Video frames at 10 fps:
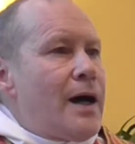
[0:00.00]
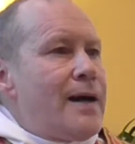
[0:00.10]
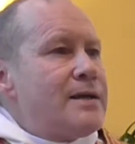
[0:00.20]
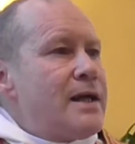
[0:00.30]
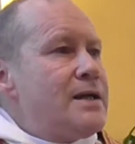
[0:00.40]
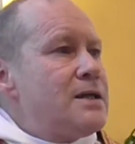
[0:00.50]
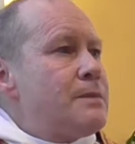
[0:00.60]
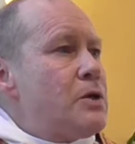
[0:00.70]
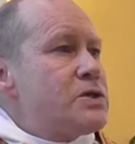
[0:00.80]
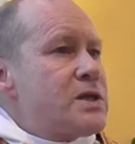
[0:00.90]
And in the
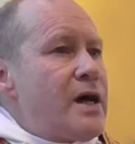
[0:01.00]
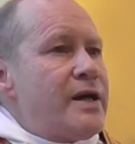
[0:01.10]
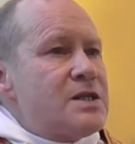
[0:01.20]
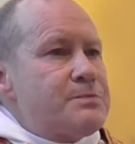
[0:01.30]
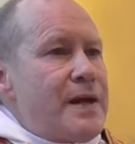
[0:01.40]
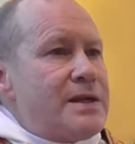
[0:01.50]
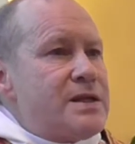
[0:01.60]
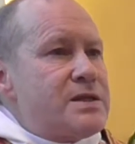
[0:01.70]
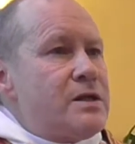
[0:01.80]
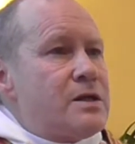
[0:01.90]
most
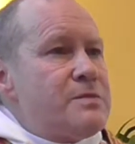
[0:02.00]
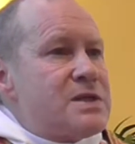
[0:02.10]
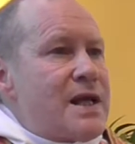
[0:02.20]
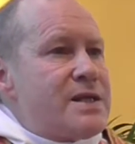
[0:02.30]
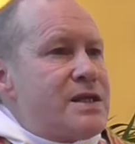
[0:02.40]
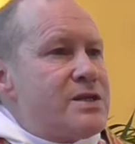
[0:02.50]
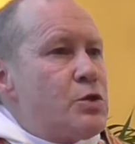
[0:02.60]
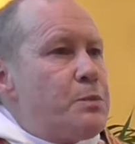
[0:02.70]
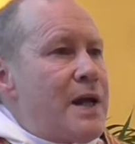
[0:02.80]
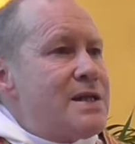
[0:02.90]
unexpected circumstances,
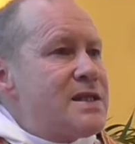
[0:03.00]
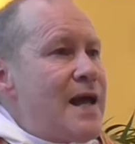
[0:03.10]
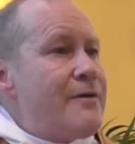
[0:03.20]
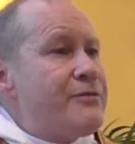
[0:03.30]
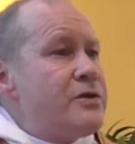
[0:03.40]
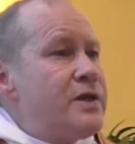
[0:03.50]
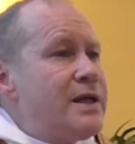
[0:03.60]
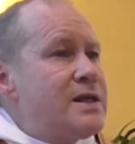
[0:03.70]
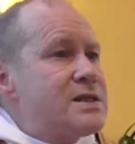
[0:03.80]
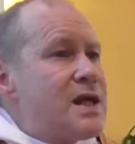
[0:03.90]
you bless everything
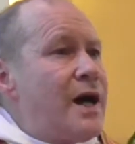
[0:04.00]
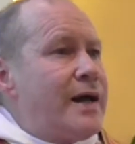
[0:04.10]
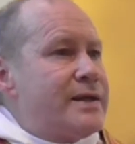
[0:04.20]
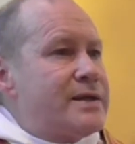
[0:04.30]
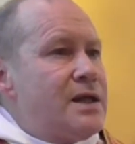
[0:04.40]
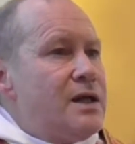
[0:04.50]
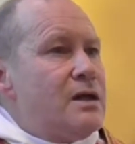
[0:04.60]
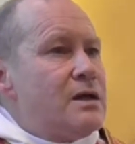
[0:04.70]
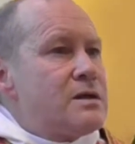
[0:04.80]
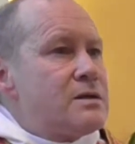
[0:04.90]
in sight
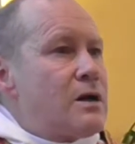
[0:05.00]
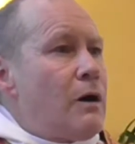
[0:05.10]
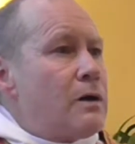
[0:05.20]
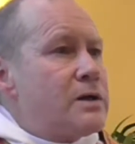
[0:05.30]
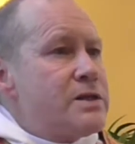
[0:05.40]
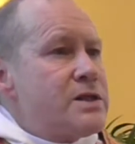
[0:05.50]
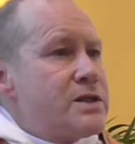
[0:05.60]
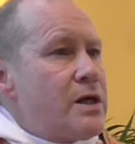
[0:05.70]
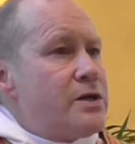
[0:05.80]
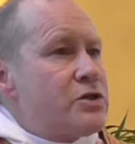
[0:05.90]
doctors,
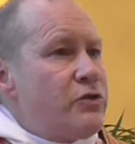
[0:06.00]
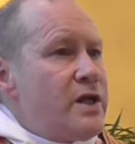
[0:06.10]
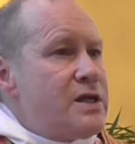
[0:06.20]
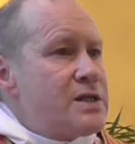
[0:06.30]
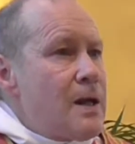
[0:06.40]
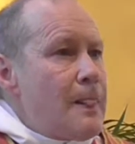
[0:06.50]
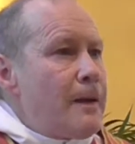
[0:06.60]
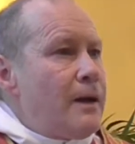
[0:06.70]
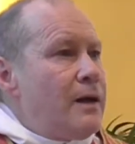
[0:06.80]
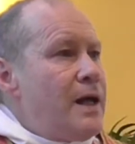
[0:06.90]
surgeries,
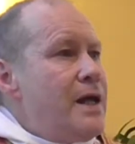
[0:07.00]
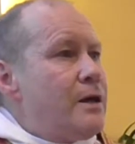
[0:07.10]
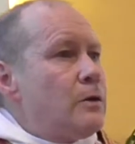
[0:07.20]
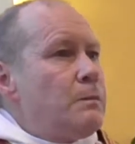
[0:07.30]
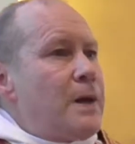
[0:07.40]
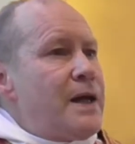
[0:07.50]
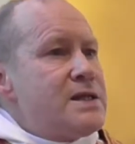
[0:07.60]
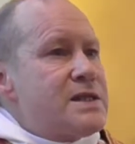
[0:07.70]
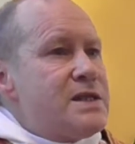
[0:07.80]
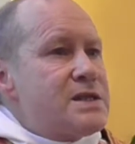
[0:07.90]
legal
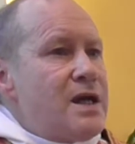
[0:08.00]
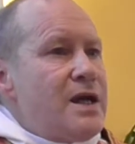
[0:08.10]
places,